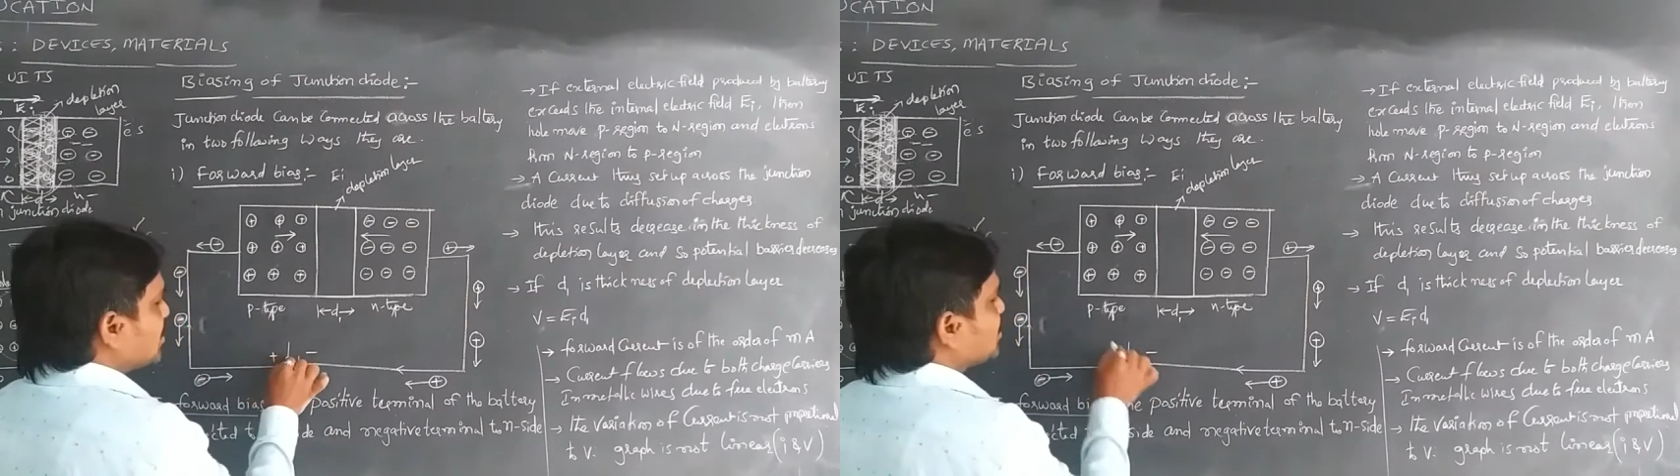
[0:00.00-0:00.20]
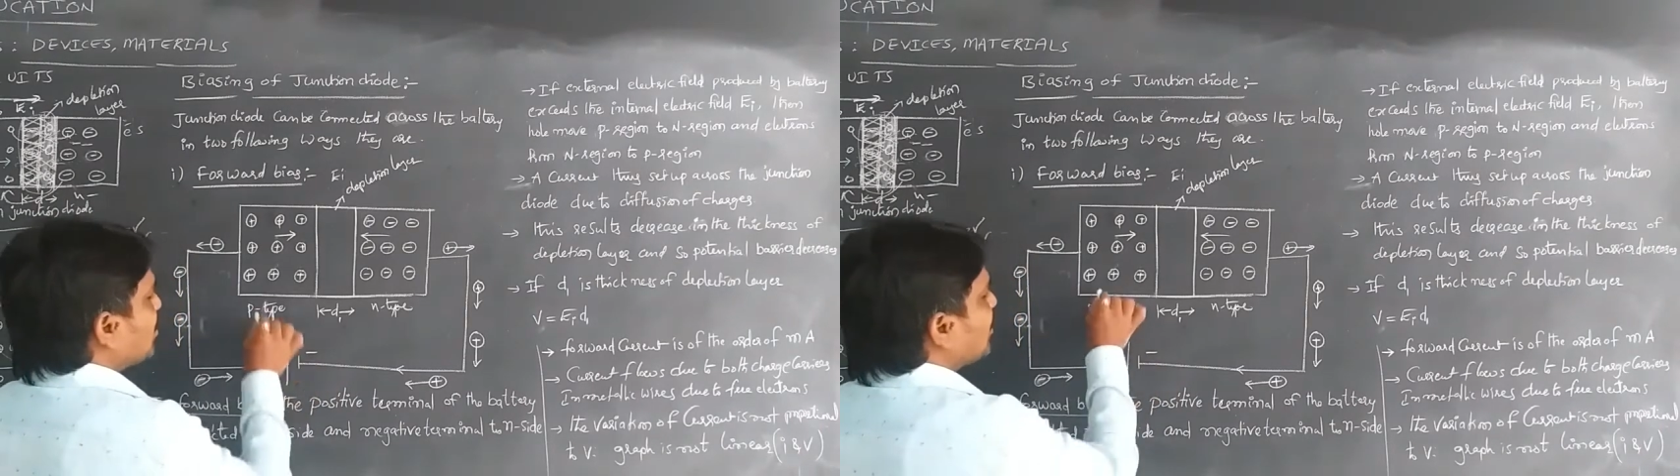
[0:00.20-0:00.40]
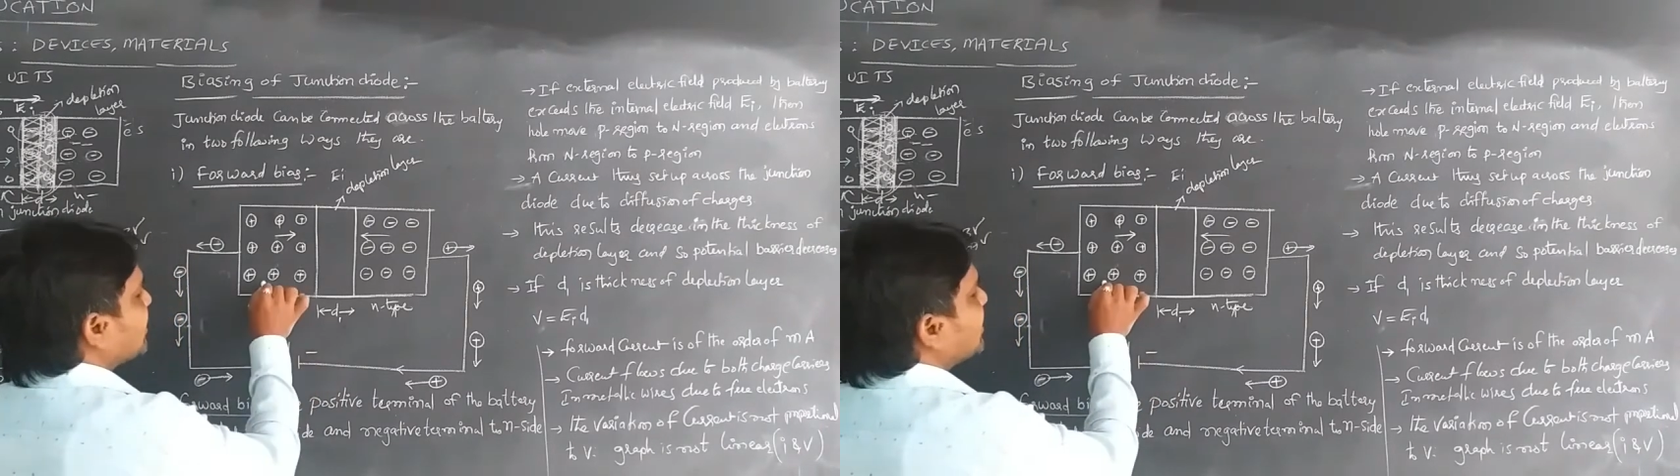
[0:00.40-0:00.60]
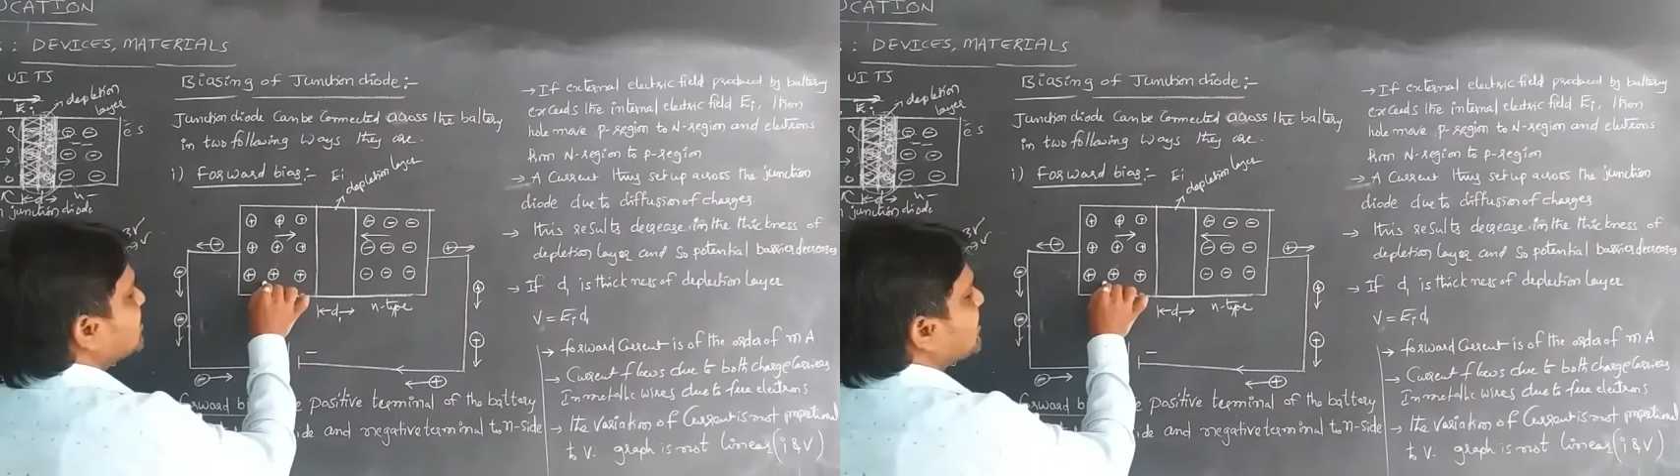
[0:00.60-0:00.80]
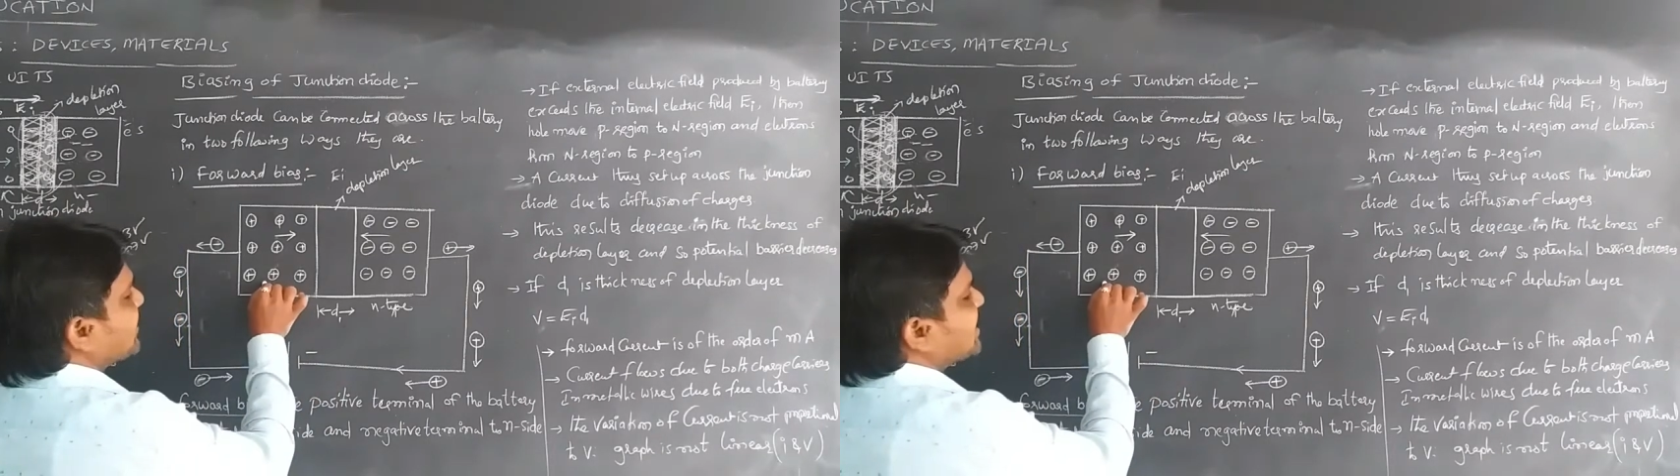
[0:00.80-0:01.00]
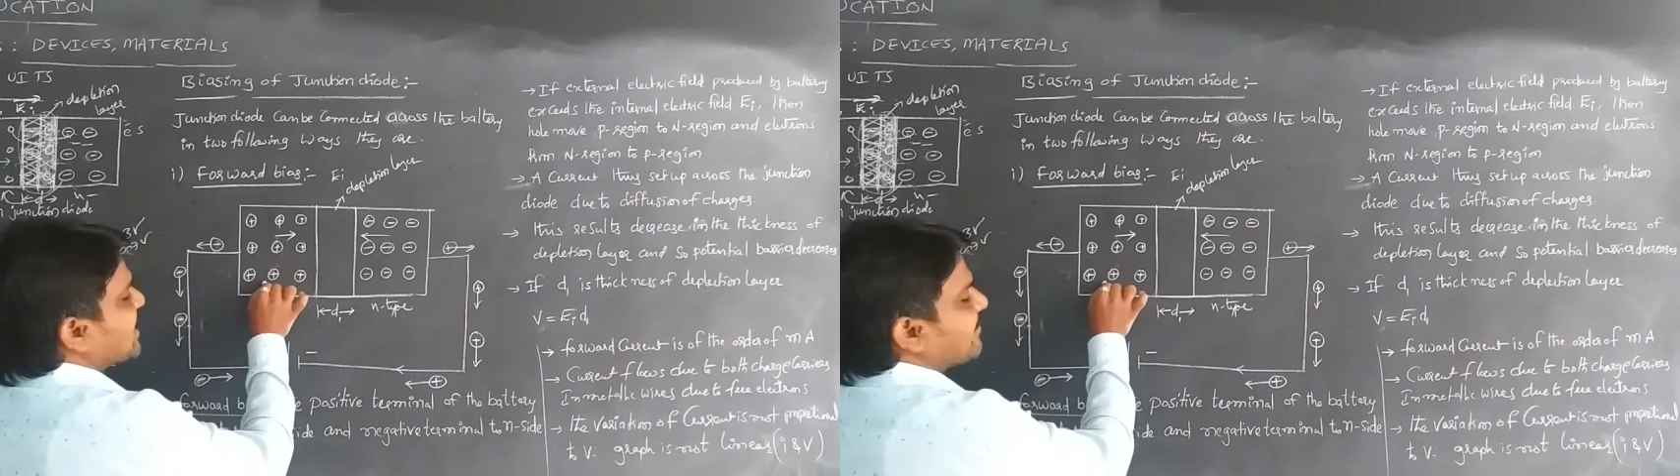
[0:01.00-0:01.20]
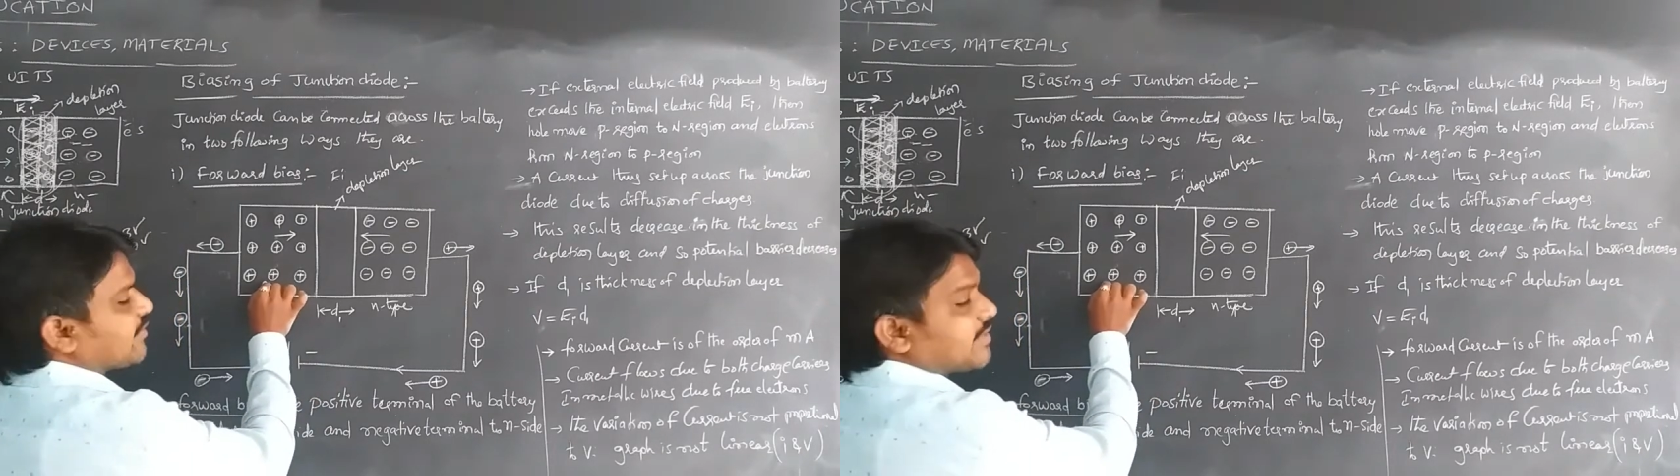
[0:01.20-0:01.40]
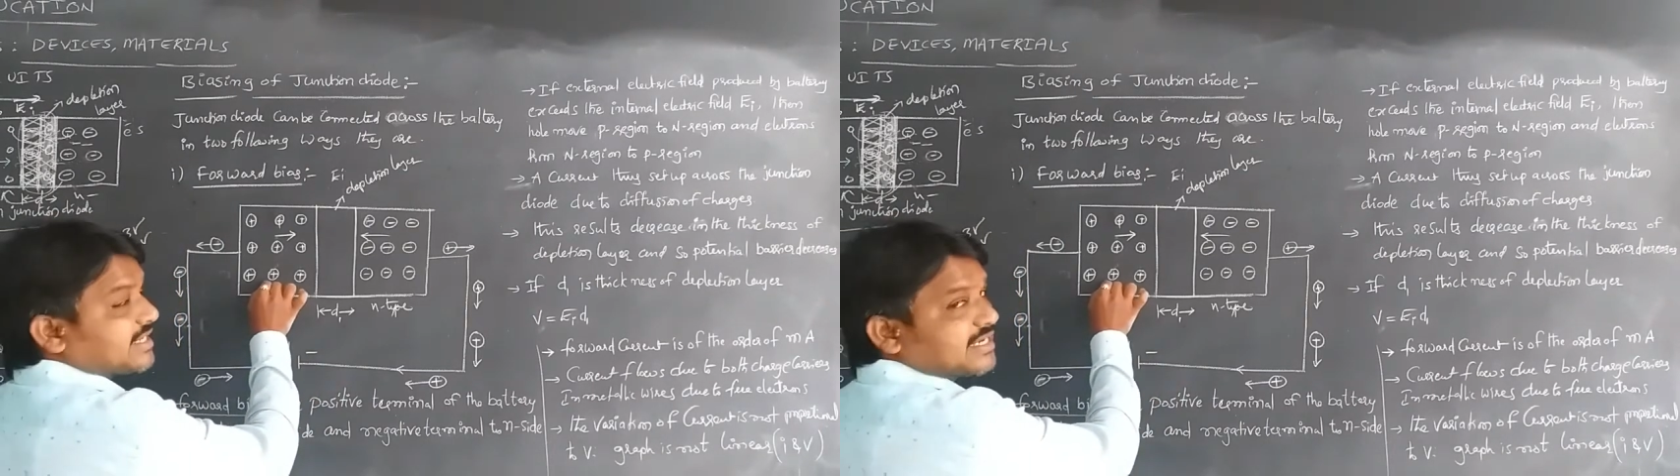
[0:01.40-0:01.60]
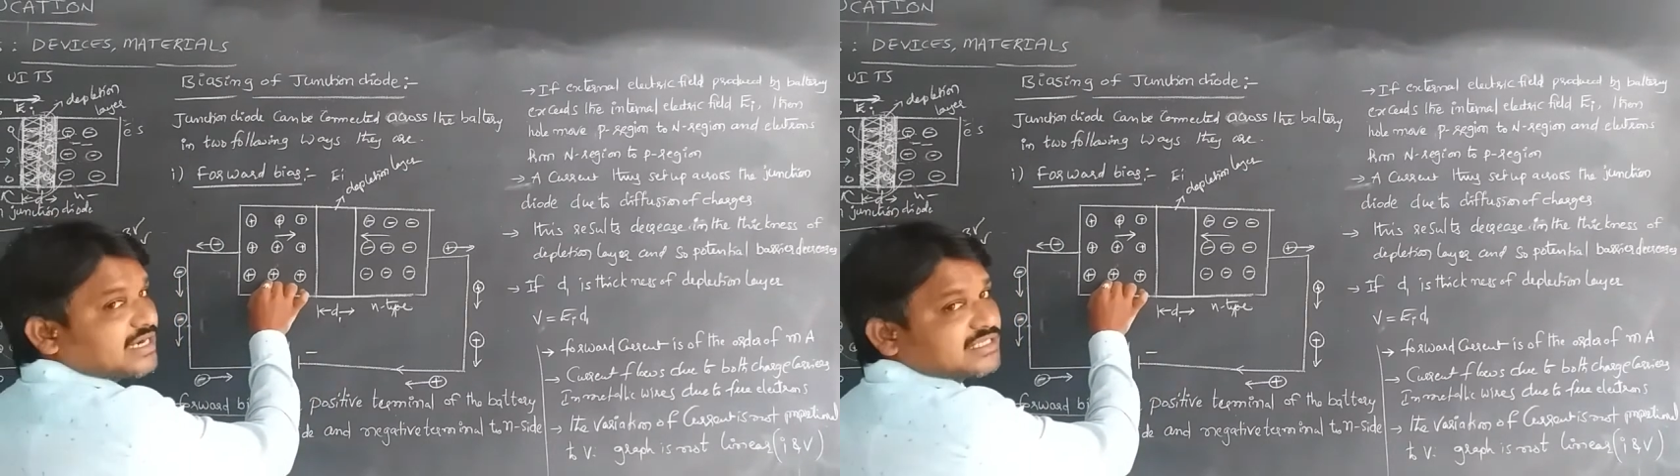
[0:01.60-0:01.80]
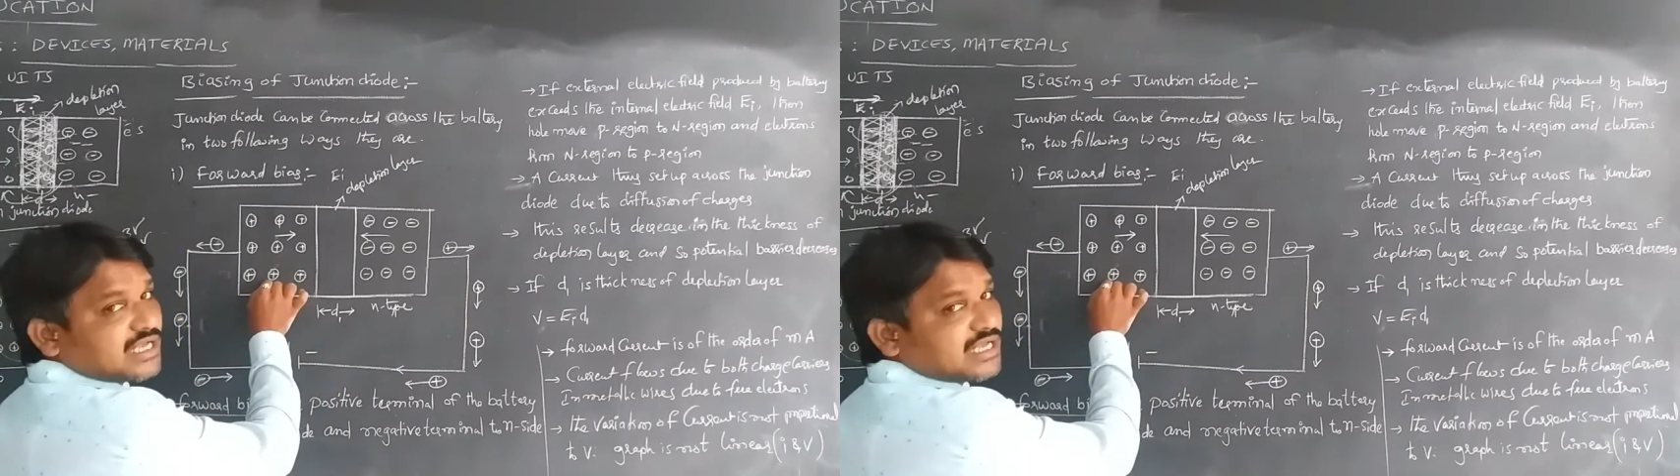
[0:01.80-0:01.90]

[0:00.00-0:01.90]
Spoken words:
So here is the P type of material is